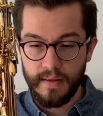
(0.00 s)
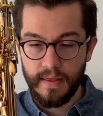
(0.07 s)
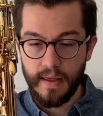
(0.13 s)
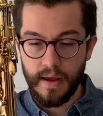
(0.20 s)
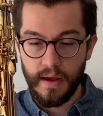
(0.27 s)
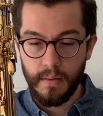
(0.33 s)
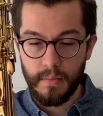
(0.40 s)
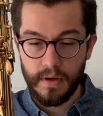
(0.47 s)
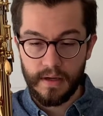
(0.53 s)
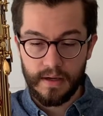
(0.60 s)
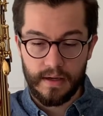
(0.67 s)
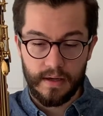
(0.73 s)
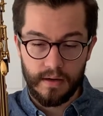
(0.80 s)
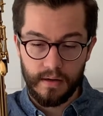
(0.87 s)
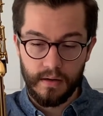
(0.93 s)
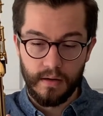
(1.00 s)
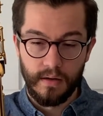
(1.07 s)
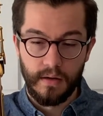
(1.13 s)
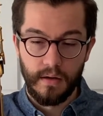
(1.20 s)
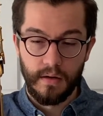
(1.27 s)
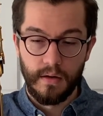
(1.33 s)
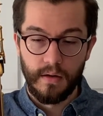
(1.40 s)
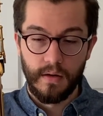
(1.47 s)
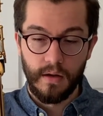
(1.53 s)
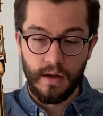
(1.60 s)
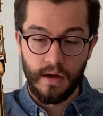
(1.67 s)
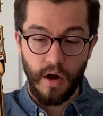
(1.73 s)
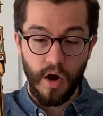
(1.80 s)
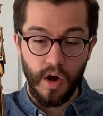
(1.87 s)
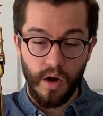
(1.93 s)
them in an
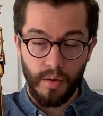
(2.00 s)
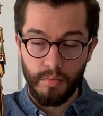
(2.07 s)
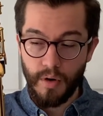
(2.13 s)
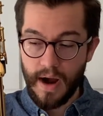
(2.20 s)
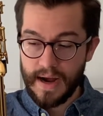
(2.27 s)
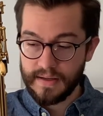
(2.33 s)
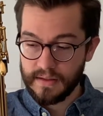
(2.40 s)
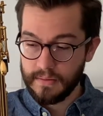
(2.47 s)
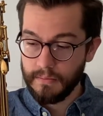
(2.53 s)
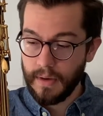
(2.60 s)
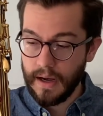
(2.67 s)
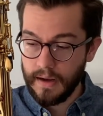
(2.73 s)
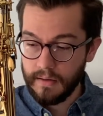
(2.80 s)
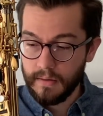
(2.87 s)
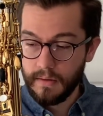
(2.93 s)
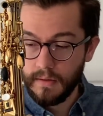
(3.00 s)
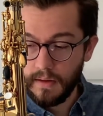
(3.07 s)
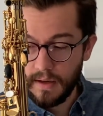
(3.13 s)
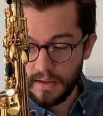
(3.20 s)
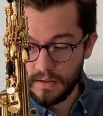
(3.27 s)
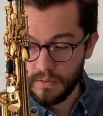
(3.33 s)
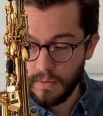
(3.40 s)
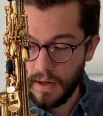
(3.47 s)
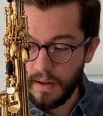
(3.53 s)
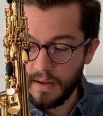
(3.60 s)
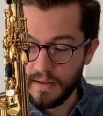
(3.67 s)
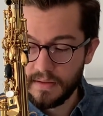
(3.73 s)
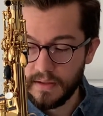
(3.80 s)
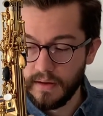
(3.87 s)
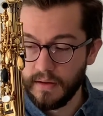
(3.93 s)
all brass model as well
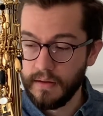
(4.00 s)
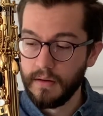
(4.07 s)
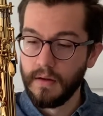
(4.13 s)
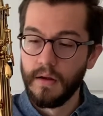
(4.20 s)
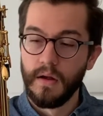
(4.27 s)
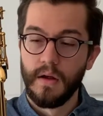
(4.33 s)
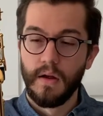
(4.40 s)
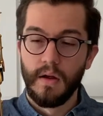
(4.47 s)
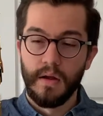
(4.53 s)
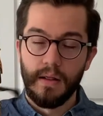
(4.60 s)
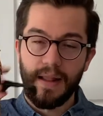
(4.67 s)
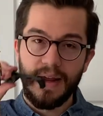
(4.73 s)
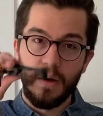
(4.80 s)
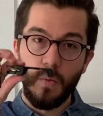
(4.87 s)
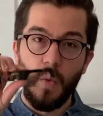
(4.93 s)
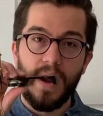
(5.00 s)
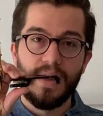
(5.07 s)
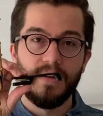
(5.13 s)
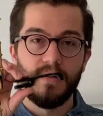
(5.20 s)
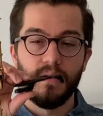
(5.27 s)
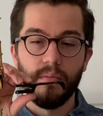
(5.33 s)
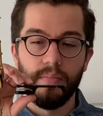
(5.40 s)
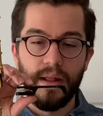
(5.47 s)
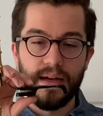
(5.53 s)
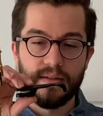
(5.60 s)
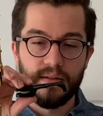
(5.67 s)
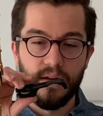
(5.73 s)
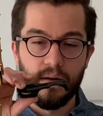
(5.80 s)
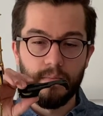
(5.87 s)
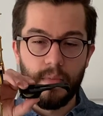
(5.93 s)
as a lightweight
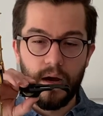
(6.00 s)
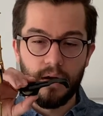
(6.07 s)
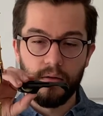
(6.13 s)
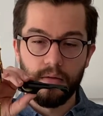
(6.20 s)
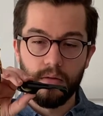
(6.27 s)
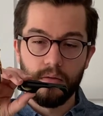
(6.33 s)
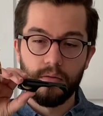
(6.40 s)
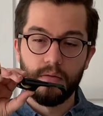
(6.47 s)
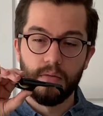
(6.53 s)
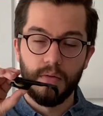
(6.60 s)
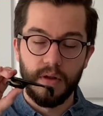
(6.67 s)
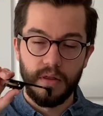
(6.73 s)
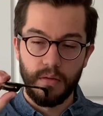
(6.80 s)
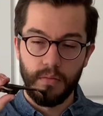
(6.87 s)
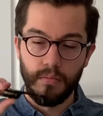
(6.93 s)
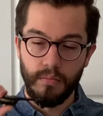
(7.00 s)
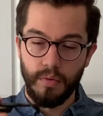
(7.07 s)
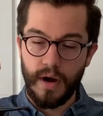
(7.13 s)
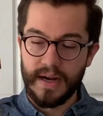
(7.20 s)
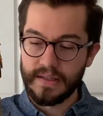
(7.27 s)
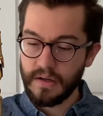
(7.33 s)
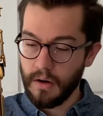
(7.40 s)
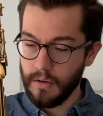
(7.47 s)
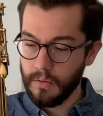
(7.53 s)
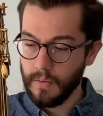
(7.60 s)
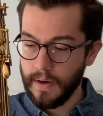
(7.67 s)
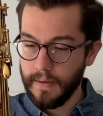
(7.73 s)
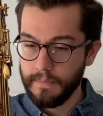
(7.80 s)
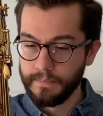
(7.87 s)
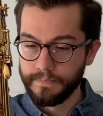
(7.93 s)
plastic model with brass
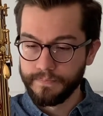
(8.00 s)
hardware.